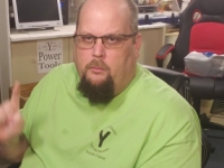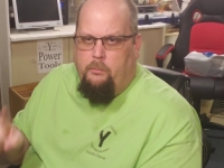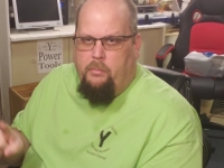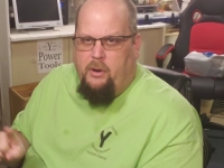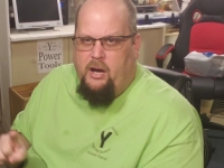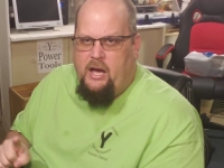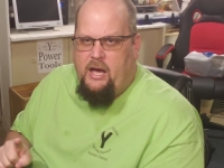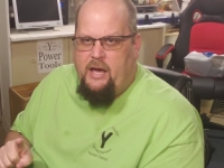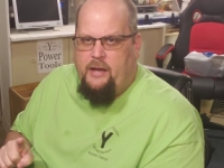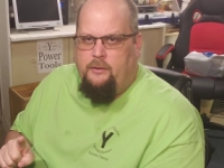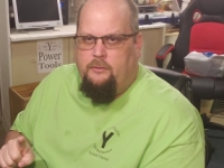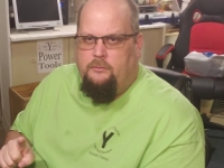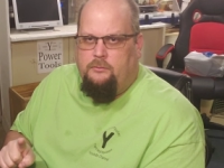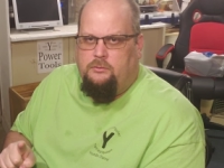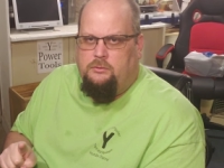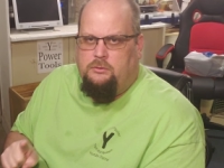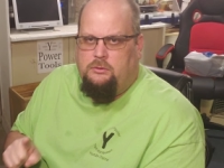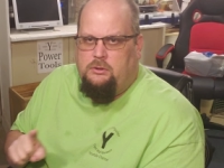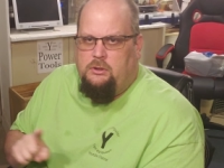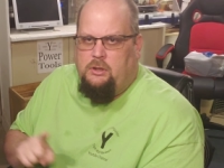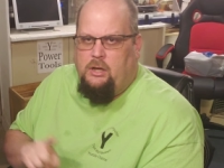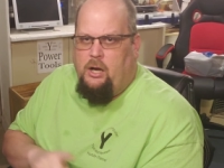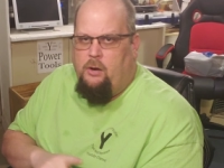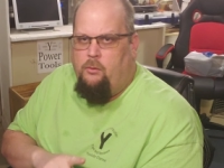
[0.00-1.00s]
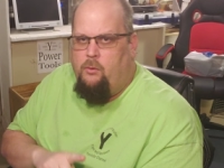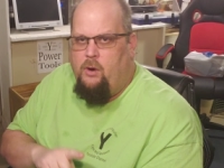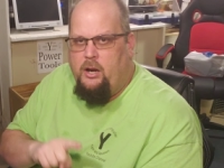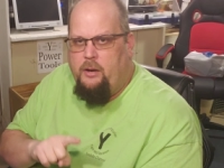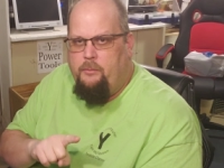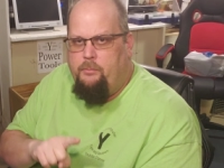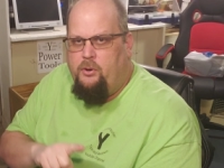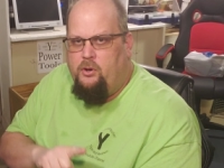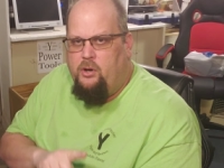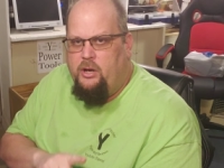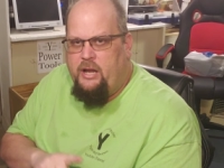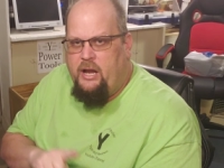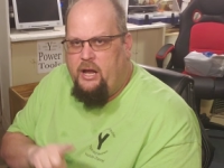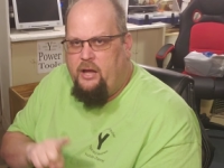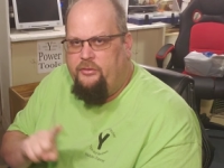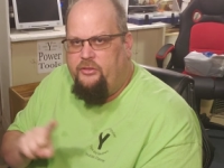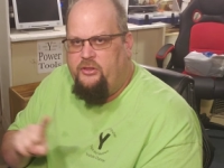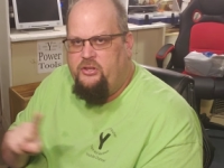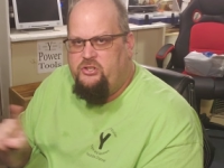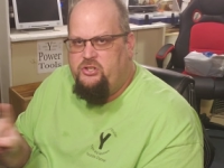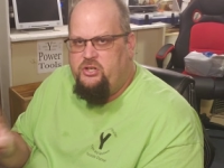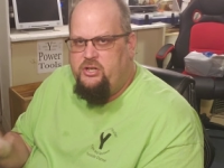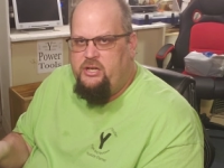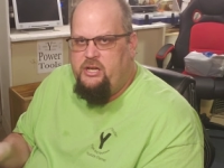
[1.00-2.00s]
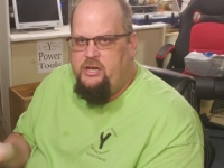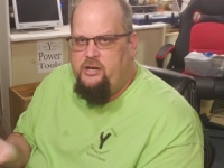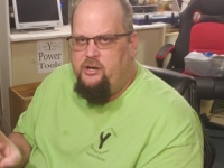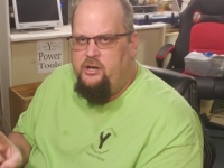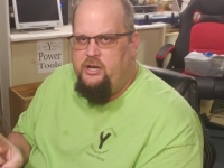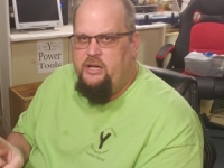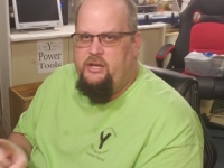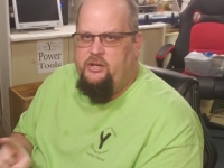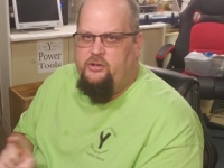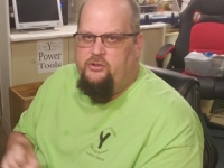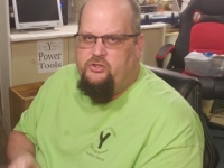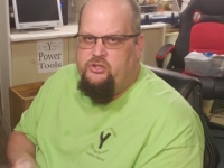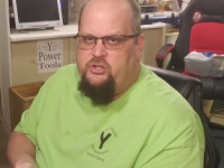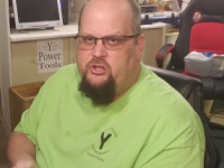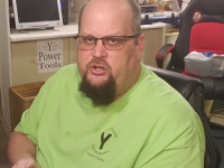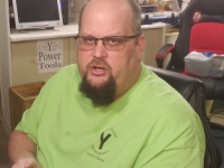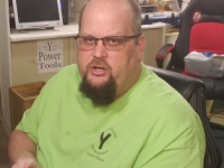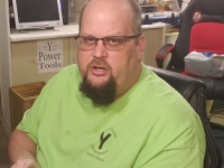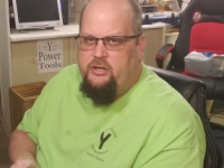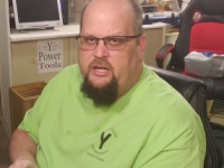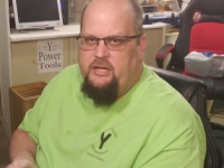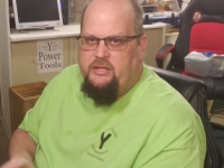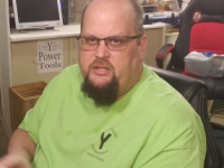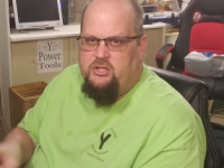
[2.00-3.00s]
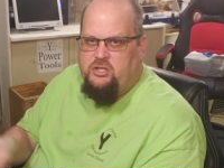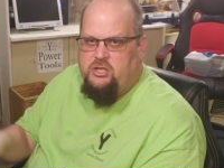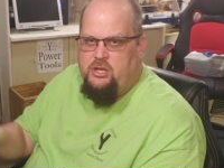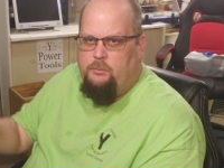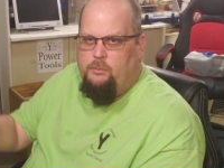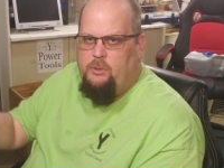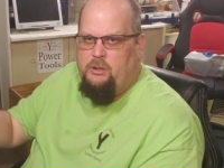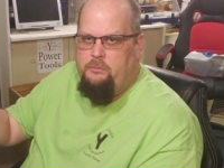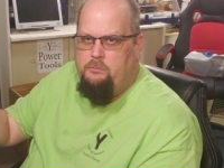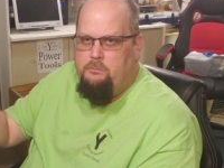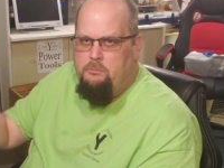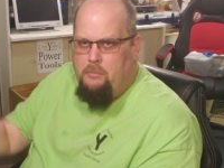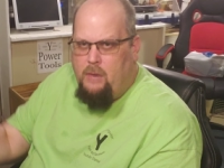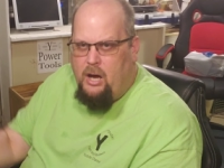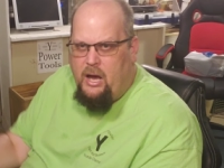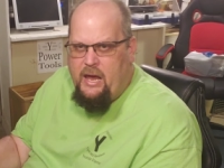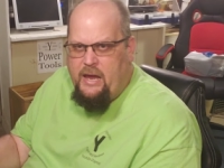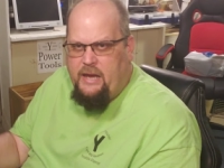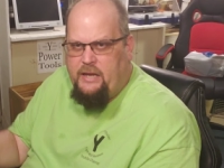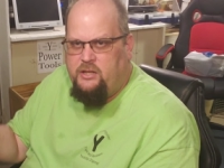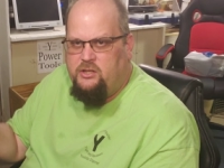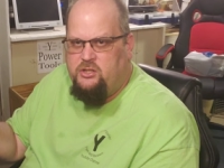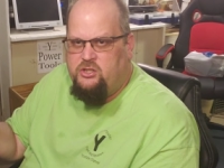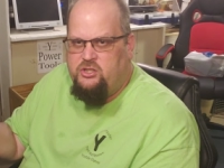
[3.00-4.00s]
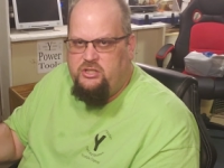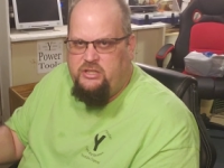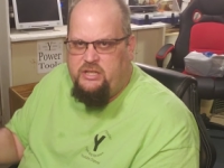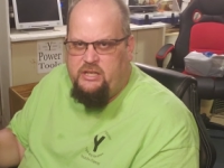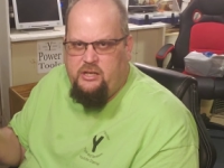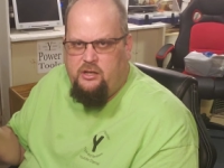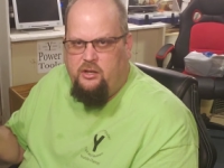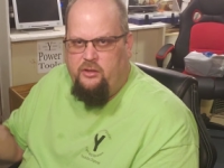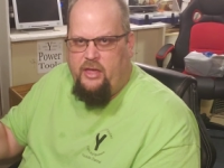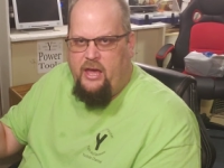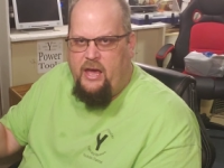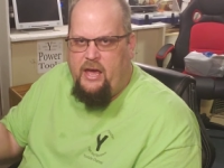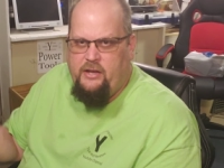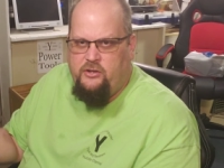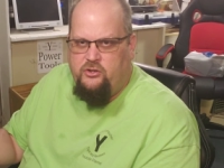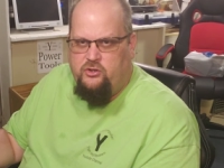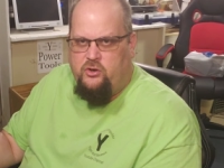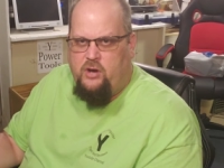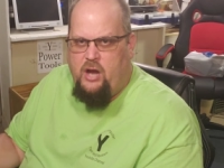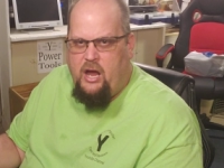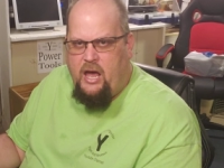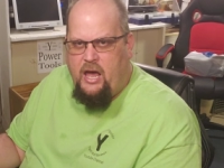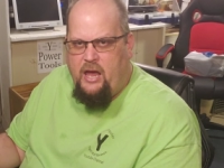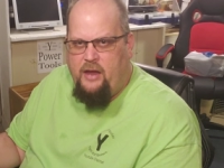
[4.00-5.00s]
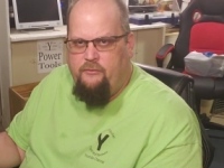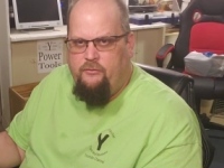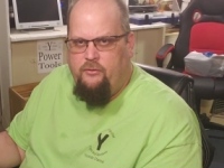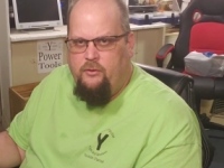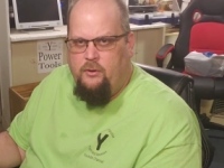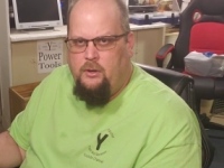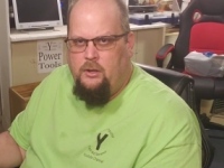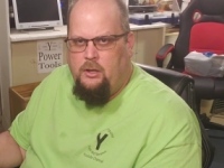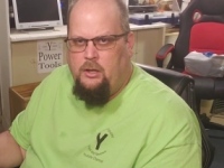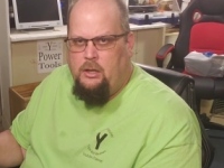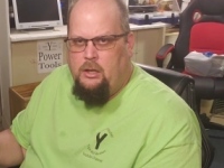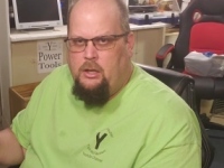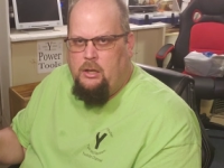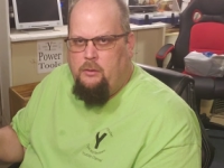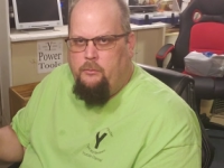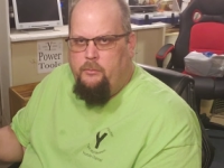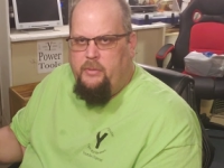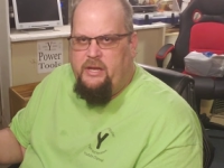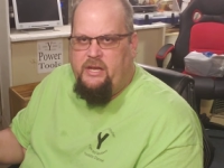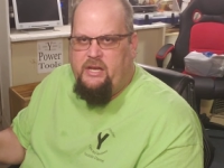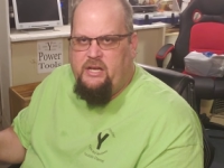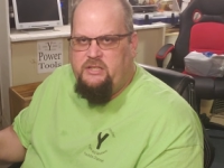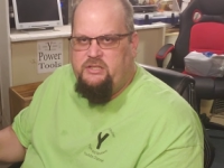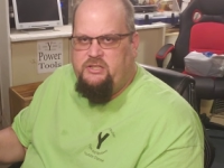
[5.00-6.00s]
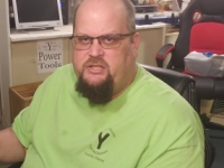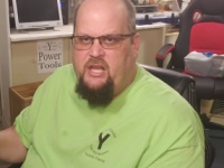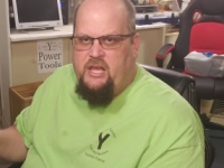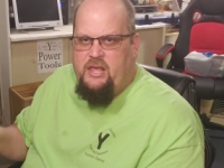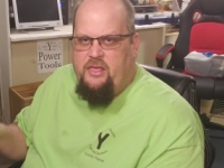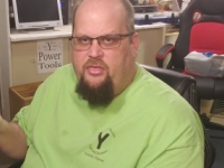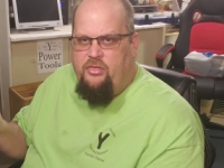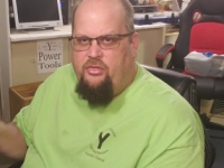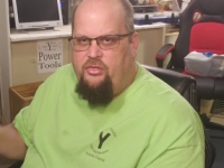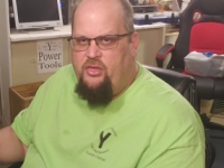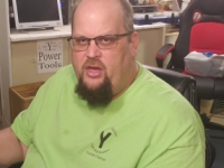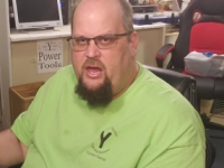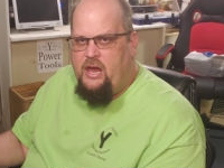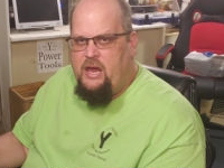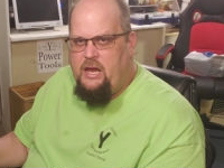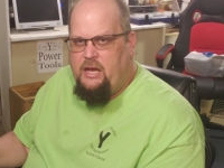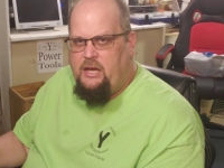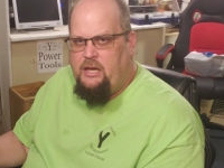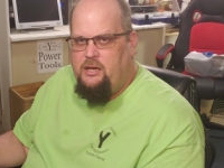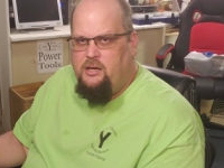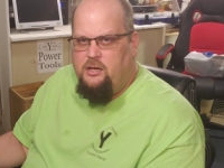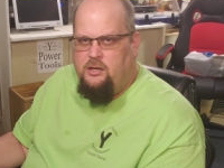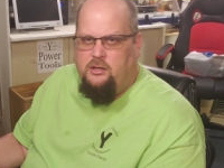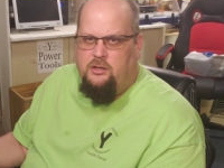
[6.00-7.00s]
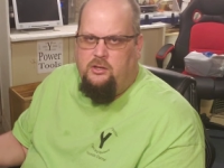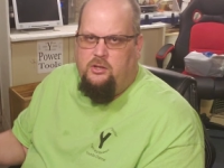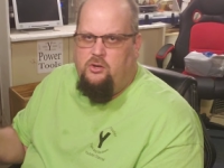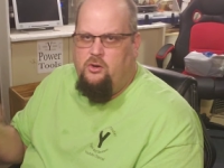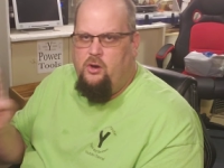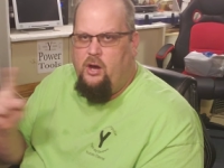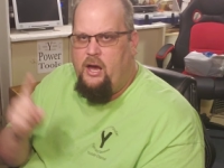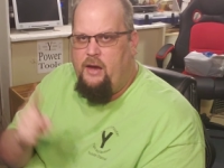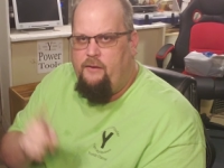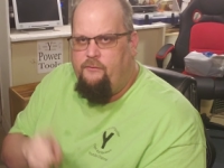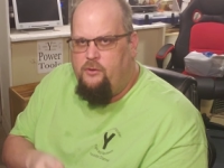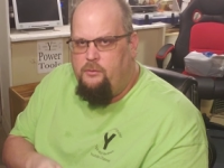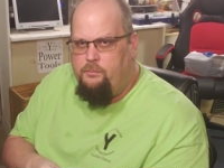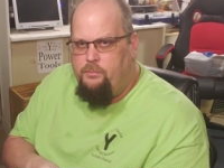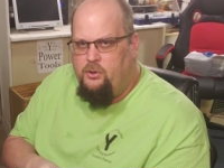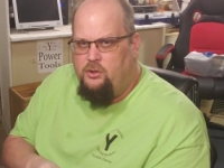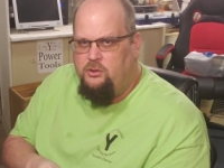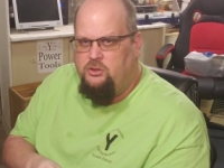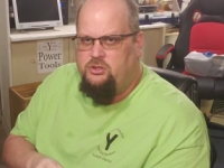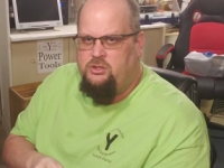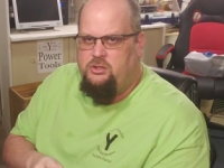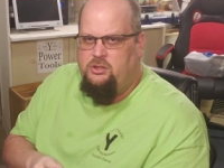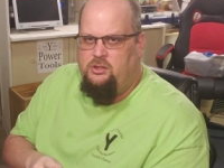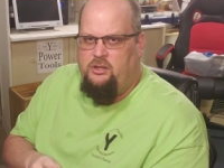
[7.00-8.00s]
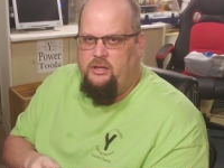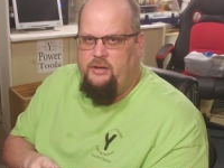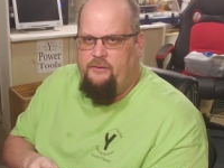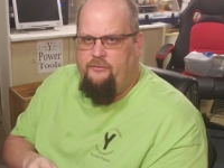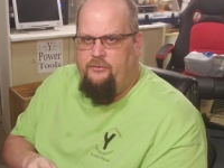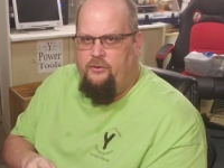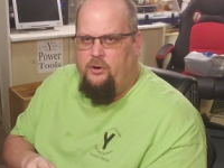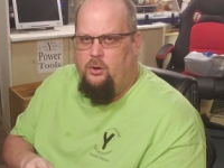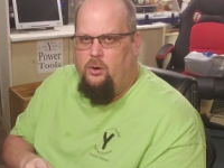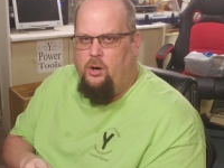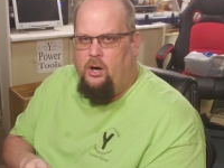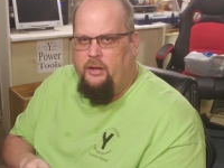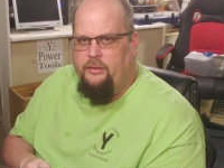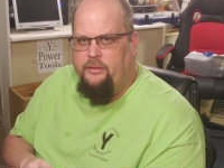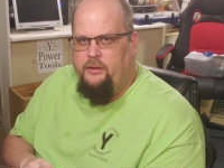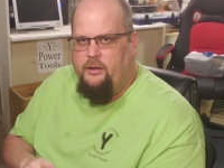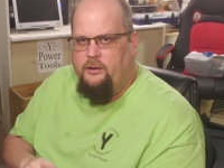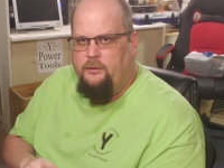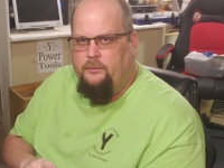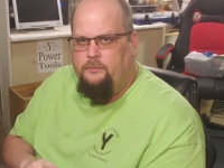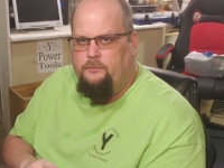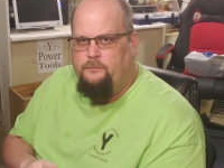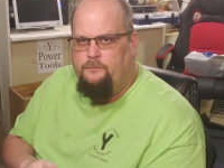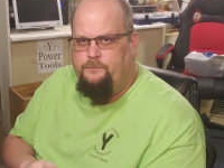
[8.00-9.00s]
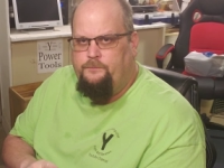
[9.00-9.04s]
But I want to point out the security concern that someone might steal that drive because they think you have your personal info on there.